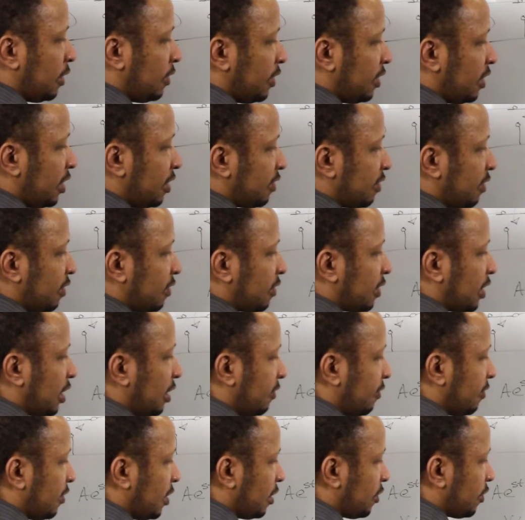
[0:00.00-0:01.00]
this is
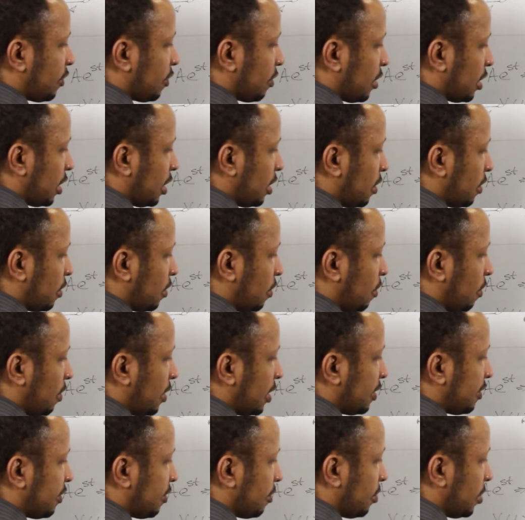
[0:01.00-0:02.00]
eventually
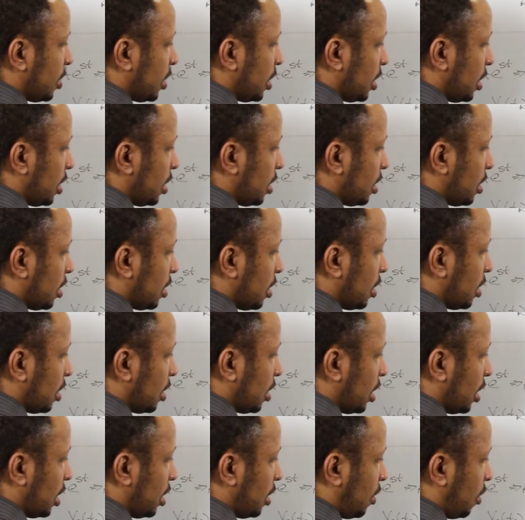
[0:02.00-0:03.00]
going to be
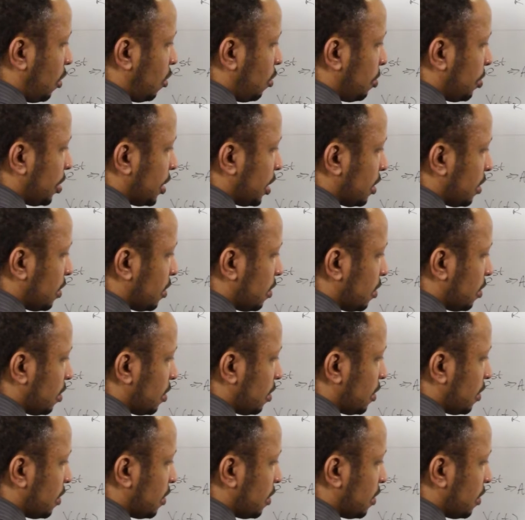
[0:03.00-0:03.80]
an open.